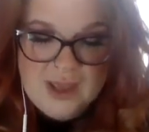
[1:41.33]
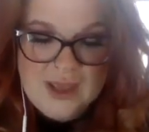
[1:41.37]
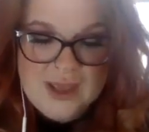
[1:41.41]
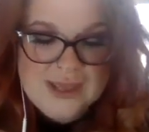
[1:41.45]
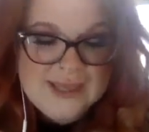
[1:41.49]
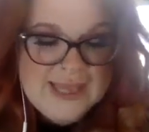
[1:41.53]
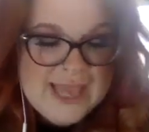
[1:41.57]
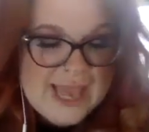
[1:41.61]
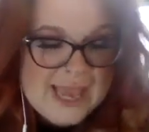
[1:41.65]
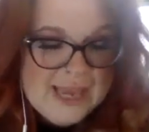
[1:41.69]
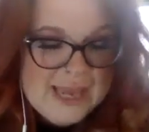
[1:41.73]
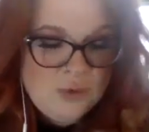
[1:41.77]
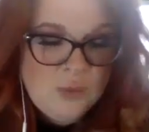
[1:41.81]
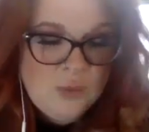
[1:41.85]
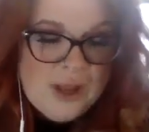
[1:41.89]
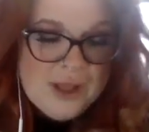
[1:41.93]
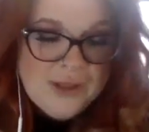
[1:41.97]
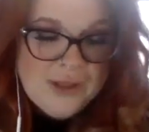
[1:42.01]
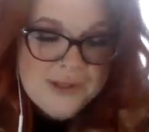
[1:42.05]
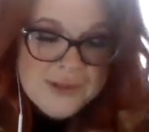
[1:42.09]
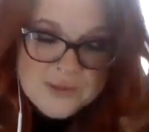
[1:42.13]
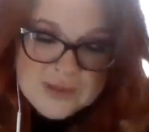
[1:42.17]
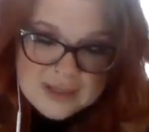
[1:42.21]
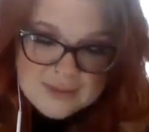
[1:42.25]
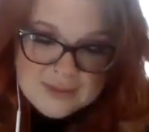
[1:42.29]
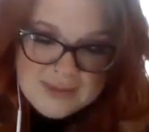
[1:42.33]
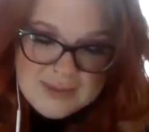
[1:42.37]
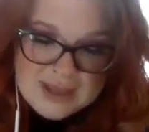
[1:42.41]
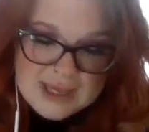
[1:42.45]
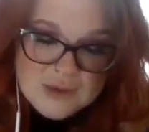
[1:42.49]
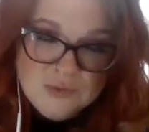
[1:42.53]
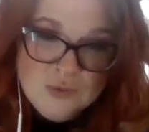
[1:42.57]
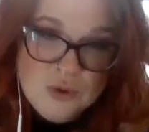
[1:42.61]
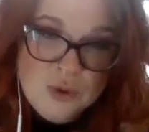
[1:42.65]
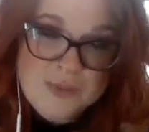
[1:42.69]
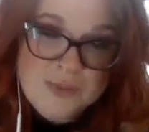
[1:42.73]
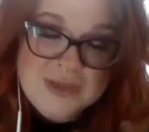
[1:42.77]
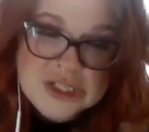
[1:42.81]
Again, while you can make
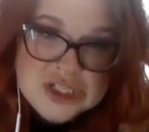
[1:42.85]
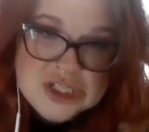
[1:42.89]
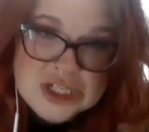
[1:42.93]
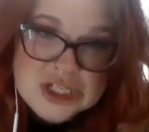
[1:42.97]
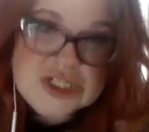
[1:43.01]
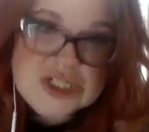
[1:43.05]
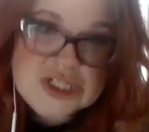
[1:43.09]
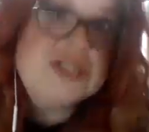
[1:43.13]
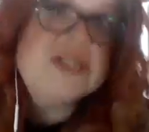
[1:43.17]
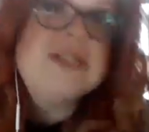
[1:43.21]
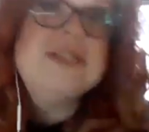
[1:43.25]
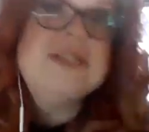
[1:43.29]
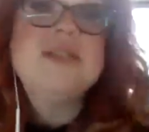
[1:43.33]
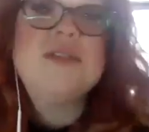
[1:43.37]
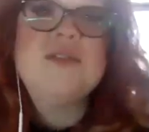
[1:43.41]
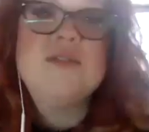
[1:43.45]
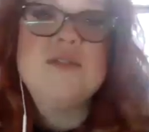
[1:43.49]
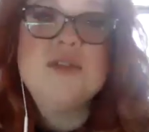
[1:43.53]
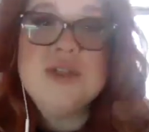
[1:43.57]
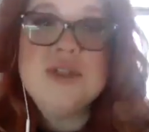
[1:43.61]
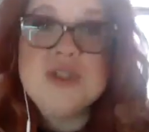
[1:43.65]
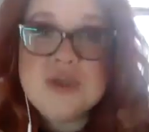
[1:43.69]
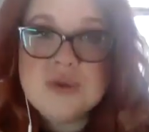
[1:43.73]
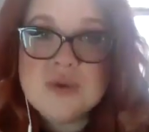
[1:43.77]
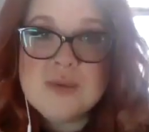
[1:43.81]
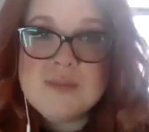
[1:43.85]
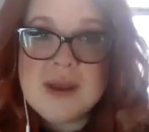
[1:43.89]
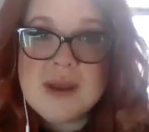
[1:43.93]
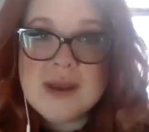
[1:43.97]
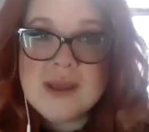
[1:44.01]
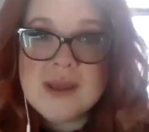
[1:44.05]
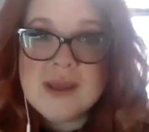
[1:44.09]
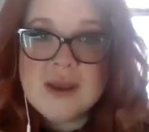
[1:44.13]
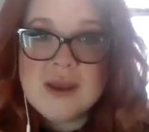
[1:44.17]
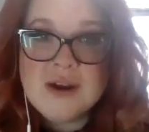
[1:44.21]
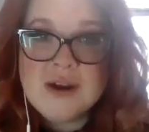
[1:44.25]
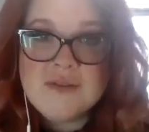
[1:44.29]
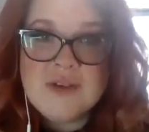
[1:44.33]
enrollment changes into a
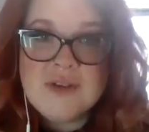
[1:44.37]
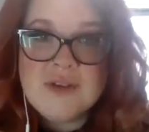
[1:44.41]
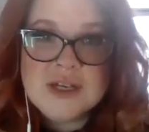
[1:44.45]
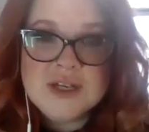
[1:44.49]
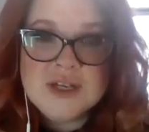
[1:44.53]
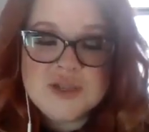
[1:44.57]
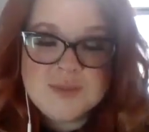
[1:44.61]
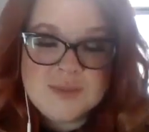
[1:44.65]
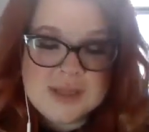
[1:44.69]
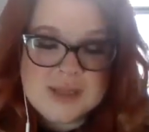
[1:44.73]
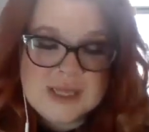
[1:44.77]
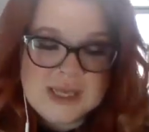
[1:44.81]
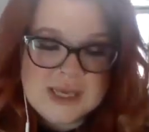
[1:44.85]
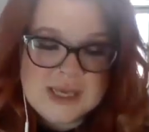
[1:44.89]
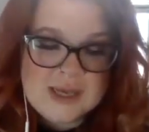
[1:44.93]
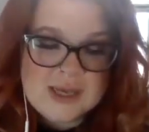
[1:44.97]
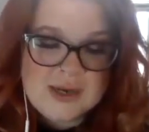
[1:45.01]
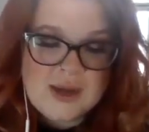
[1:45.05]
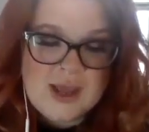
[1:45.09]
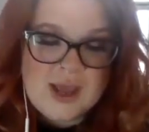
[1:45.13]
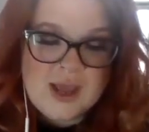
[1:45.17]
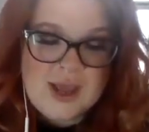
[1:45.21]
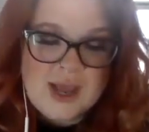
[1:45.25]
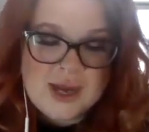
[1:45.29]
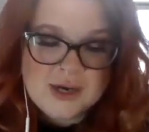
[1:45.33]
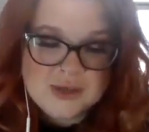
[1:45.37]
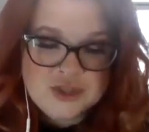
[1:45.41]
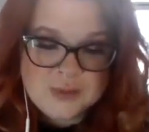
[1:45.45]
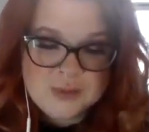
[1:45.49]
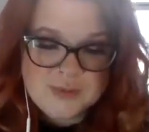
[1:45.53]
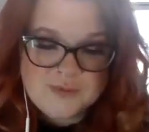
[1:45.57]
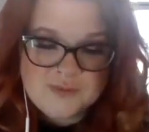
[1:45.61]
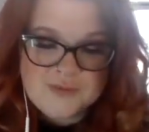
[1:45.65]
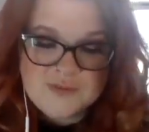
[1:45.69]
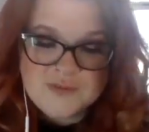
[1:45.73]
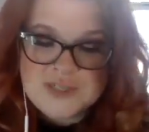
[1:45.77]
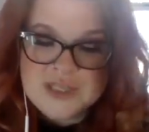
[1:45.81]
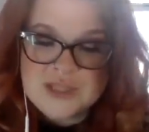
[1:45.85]
Medicare Advantage plan
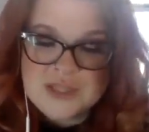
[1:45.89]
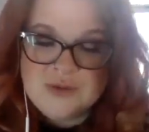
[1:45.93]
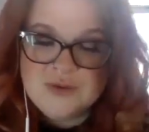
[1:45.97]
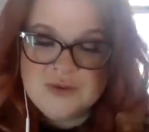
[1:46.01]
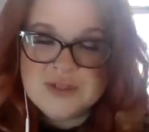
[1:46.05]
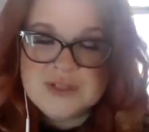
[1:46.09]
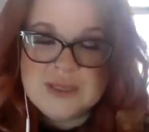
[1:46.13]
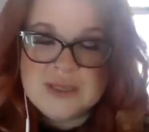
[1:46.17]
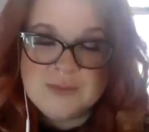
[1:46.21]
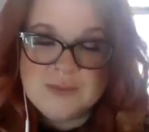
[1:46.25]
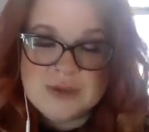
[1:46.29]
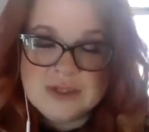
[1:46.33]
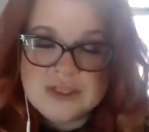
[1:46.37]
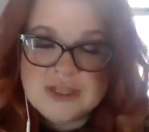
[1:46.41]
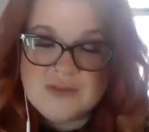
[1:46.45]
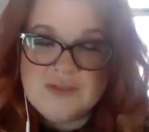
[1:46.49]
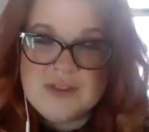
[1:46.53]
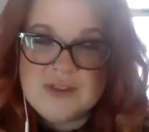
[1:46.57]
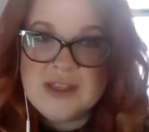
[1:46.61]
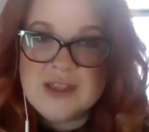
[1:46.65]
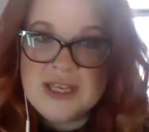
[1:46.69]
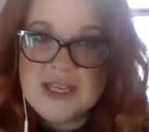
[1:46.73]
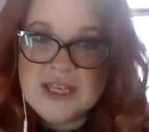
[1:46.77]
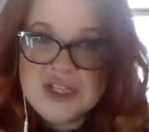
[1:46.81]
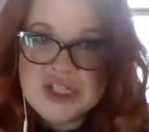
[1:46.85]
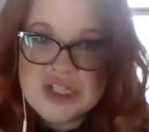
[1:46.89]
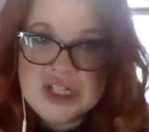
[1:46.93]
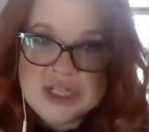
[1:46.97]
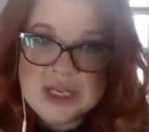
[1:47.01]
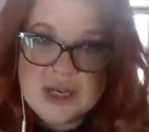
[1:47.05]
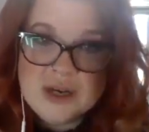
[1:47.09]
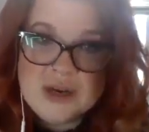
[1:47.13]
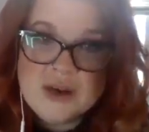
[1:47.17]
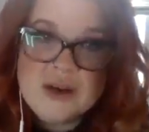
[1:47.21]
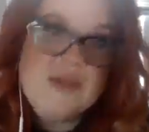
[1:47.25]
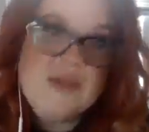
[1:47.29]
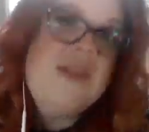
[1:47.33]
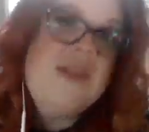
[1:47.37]
October 15th through December 7th each
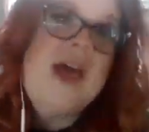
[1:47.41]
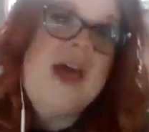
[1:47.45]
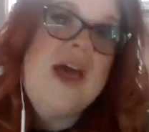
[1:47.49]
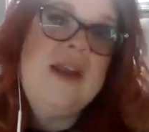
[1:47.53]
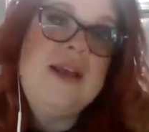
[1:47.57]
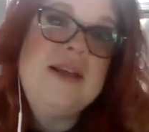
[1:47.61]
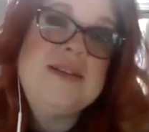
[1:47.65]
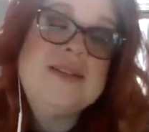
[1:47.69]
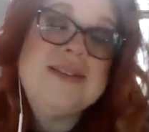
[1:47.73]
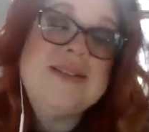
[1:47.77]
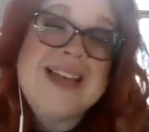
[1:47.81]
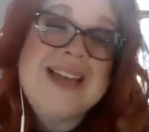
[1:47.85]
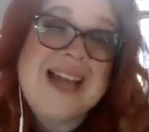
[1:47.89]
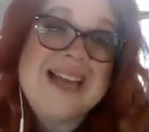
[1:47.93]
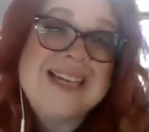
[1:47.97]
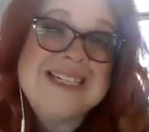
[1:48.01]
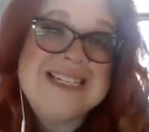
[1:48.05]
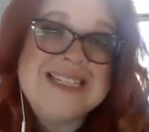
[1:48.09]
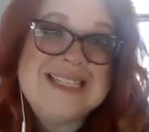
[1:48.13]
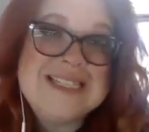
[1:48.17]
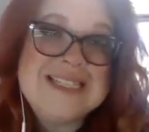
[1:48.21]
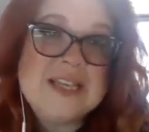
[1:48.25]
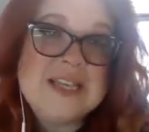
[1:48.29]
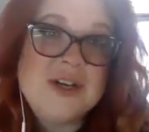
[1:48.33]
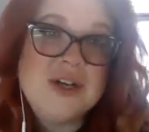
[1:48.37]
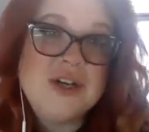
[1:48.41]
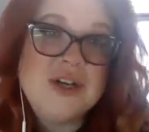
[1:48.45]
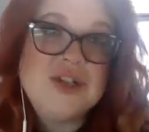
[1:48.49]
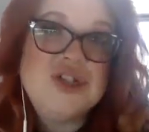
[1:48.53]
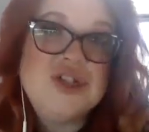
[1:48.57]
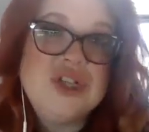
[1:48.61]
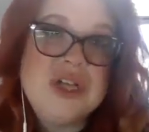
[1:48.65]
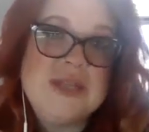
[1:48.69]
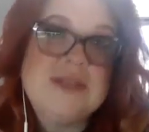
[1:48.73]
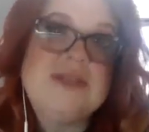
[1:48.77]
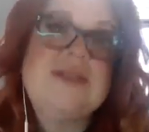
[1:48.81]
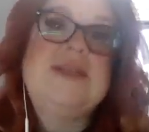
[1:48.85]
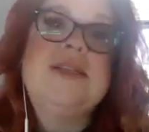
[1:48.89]
year, that is not considered
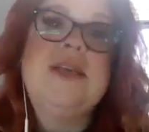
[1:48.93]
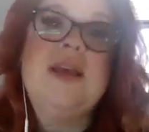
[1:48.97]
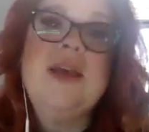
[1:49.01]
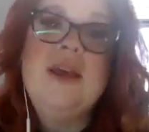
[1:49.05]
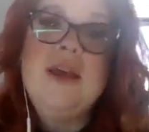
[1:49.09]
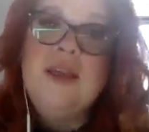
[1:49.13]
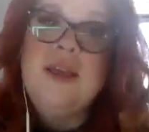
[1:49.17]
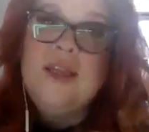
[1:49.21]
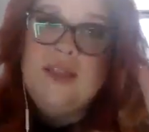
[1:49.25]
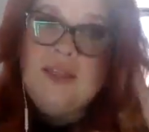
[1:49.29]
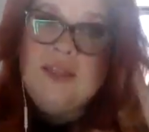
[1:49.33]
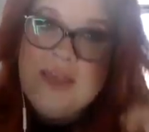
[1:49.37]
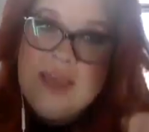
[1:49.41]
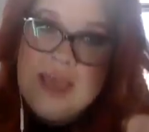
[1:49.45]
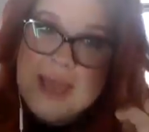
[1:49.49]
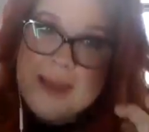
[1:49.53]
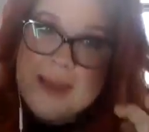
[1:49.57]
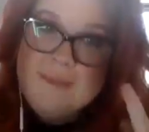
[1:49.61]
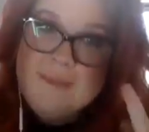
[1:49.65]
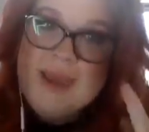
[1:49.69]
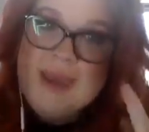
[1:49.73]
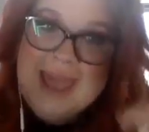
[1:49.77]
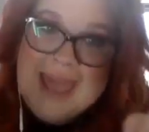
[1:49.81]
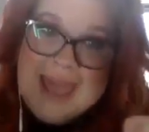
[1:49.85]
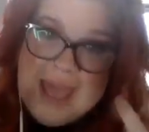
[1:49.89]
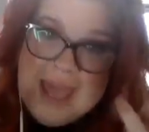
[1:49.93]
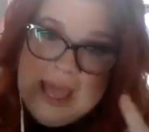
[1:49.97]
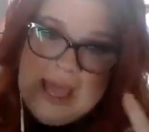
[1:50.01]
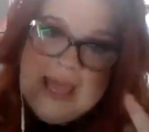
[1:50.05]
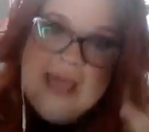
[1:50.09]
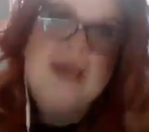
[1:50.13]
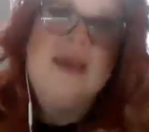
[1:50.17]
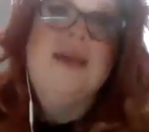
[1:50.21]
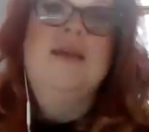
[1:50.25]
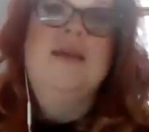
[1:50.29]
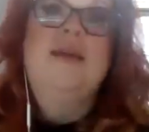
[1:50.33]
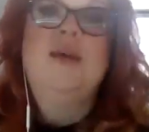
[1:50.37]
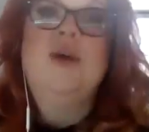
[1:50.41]
just the
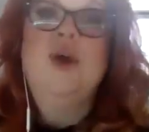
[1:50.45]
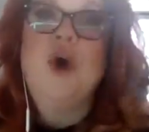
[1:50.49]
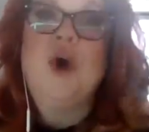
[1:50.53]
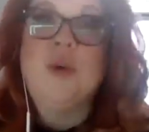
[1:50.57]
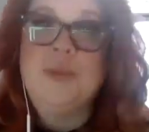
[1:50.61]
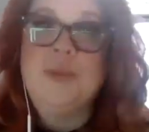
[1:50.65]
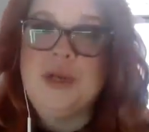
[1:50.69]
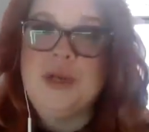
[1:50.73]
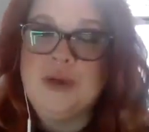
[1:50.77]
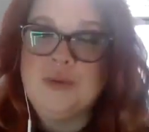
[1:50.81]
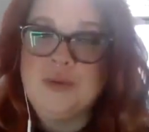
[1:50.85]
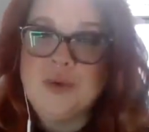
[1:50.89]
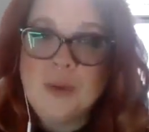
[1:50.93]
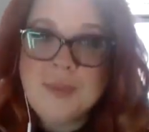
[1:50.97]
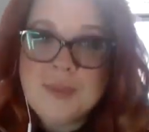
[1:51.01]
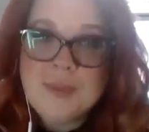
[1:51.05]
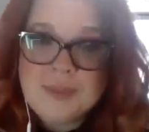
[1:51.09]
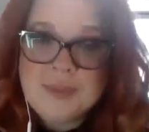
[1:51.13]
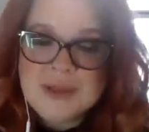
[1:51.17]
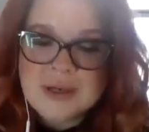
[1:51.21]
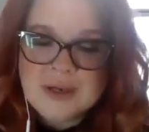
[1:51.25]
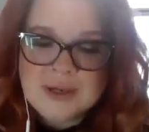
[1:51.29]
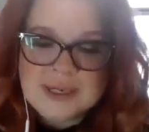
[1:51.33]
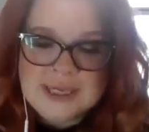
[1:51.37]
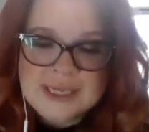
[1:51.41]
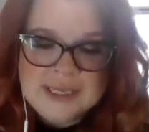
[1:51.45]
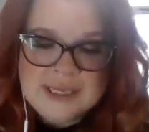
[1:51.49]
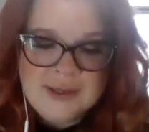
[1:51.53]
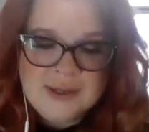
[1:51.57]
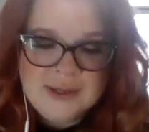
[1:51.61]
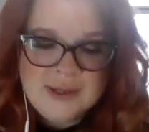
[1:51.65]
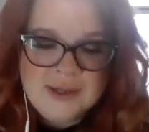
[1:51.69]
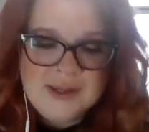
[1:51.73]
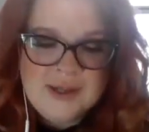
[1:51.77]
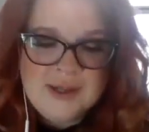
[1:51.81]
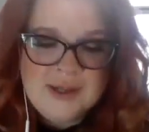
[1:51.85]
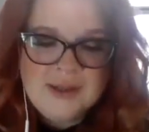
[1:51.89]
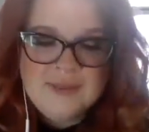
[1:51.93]
MA open enrollment period.